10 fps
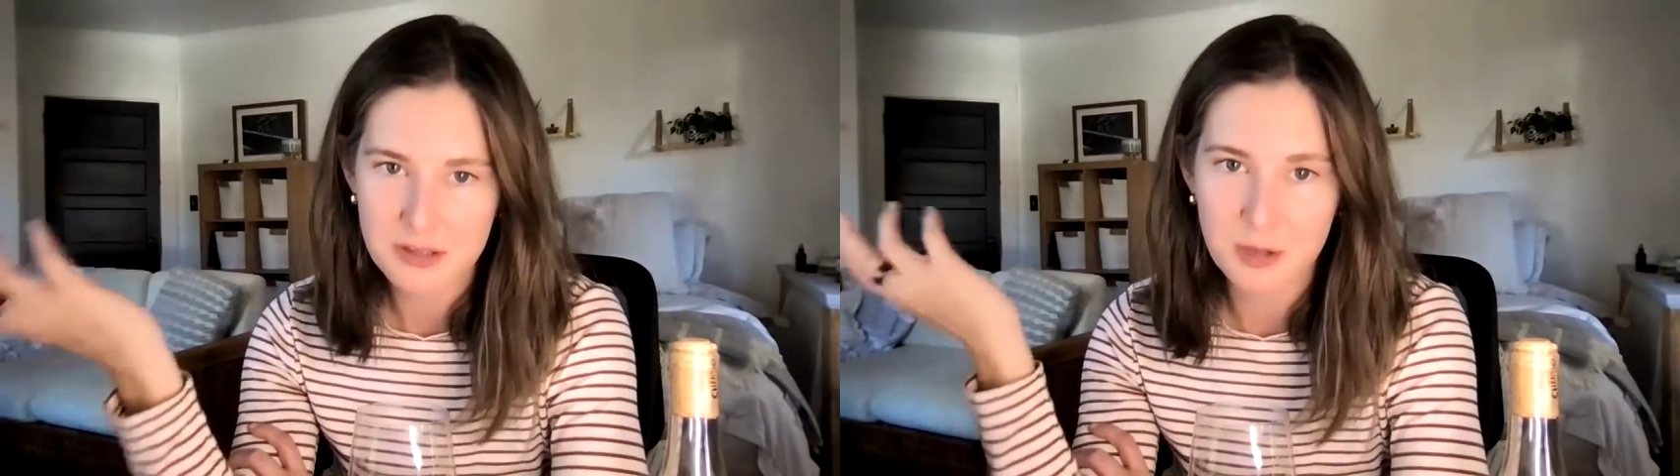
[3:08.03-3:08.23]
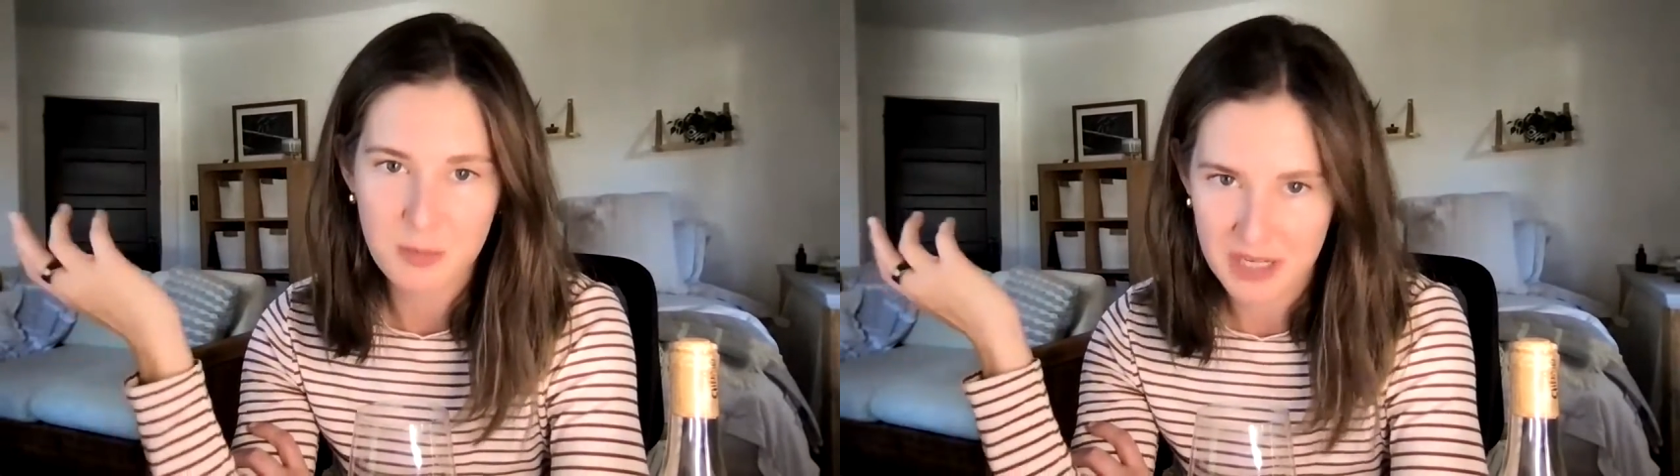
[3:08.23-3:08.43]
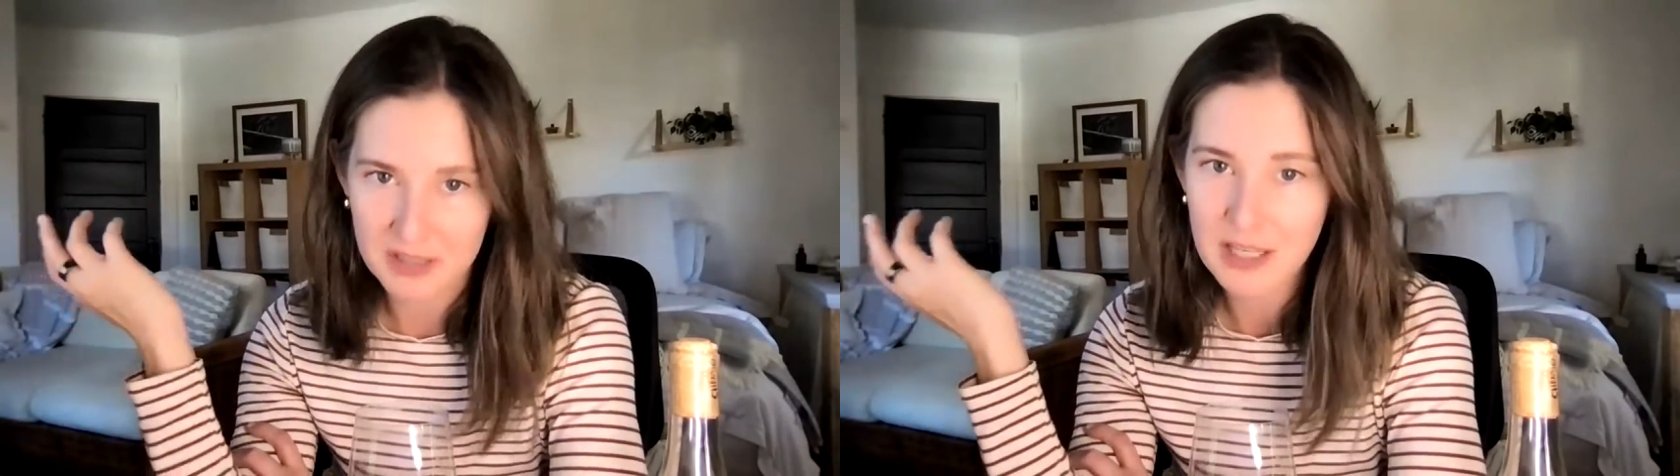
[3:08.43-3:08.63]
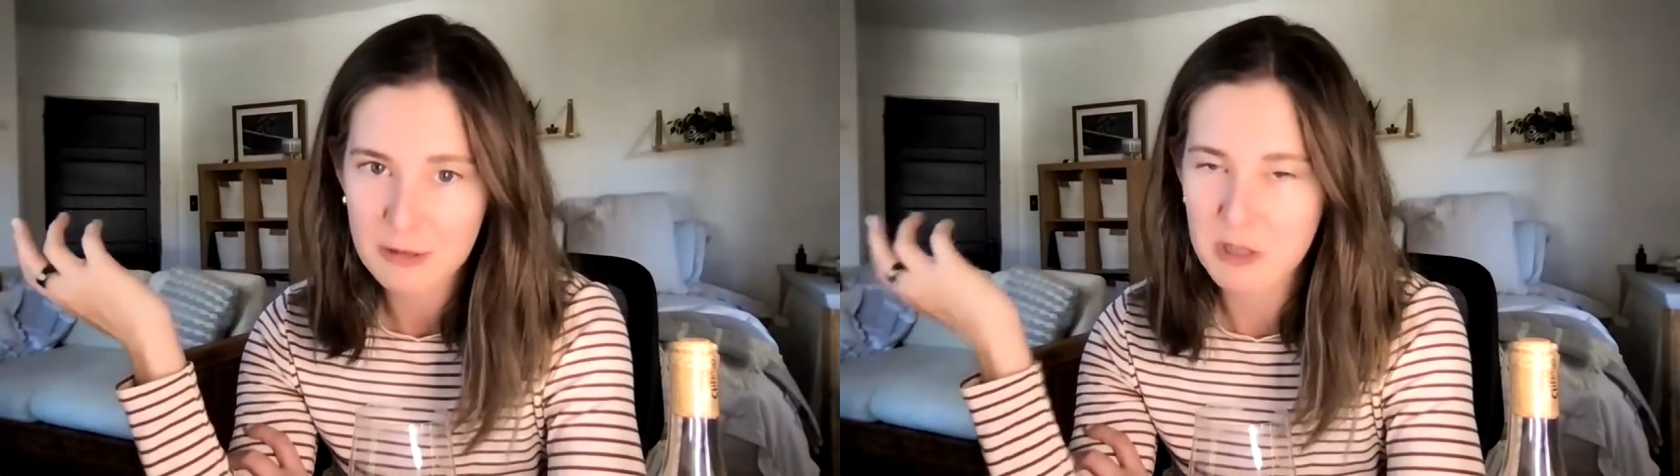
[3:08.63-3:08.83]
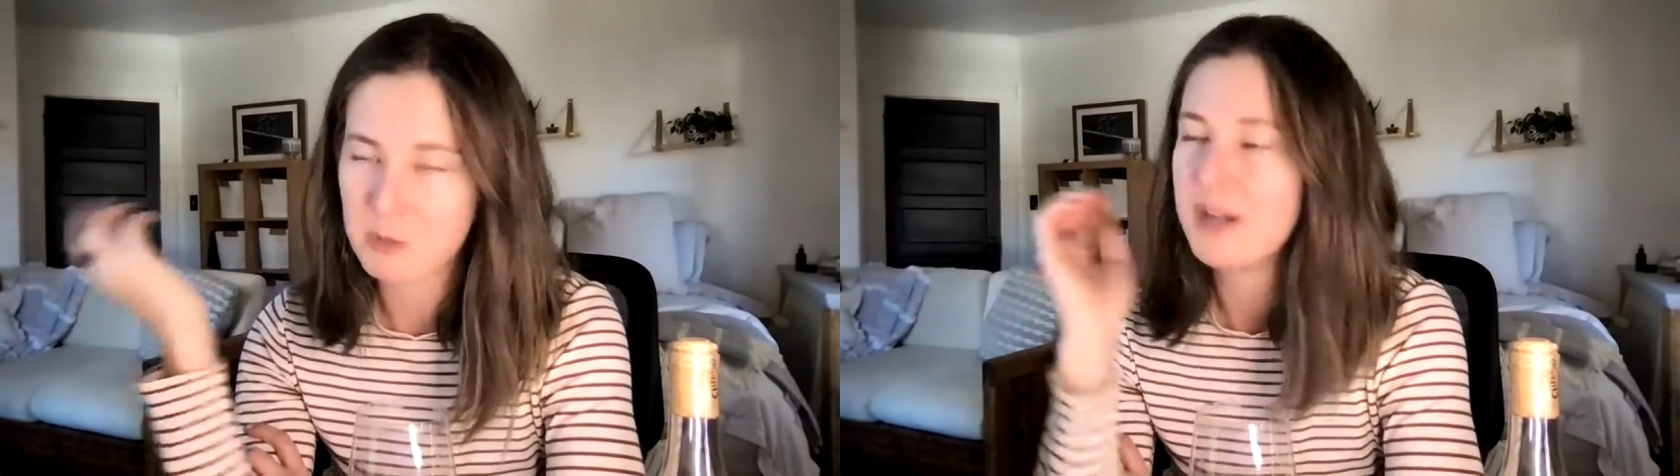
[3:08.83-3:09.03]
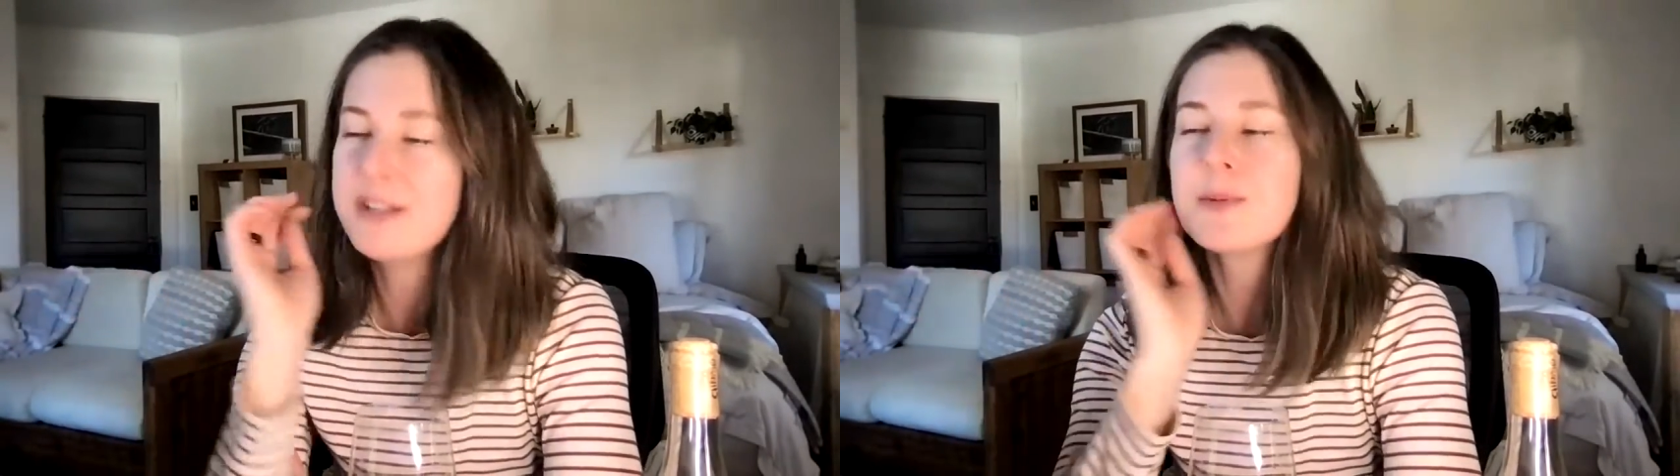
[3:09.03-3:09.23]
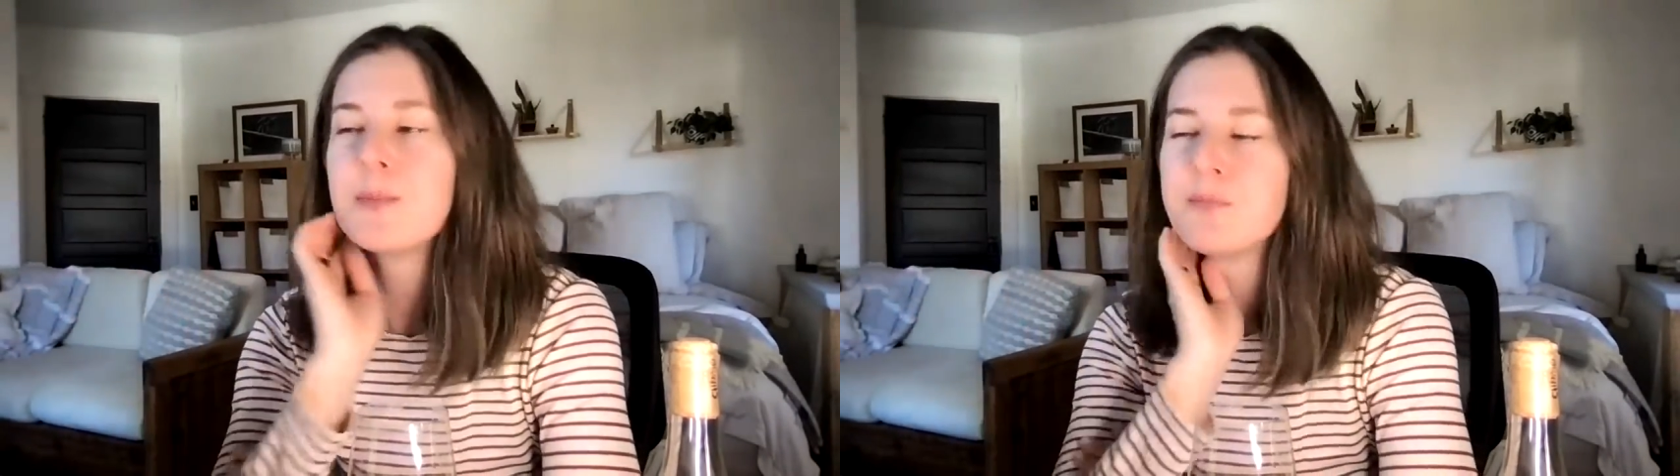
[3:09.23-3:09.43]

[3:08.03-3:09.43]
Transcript: they're made like red wines.